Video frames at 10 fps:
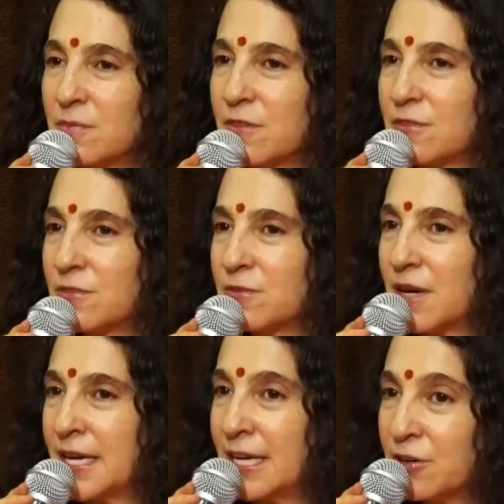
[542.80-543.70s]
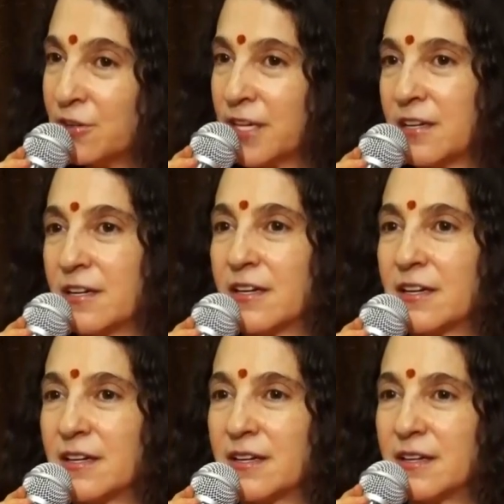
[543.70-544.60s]
them through an inner ear.
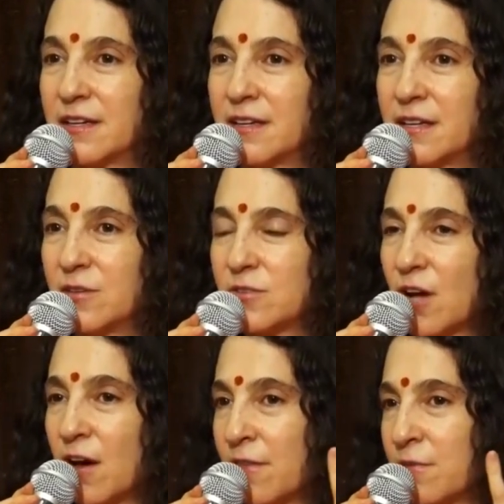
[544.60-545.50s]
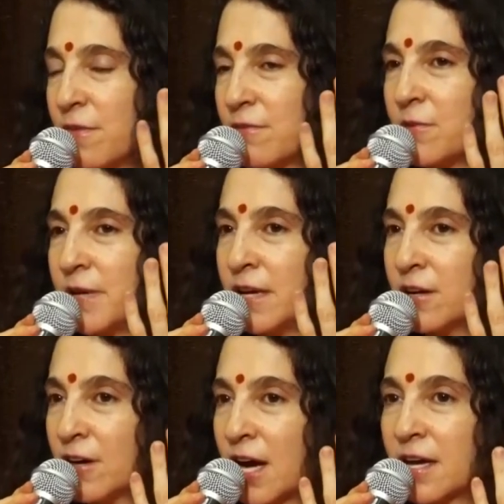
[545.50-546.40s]
You saw them through an
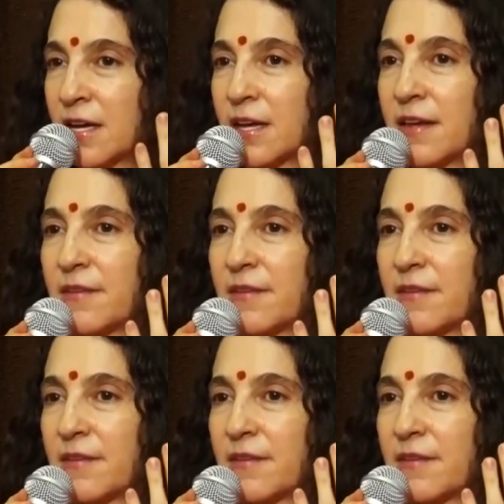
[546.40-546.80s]
inner eye.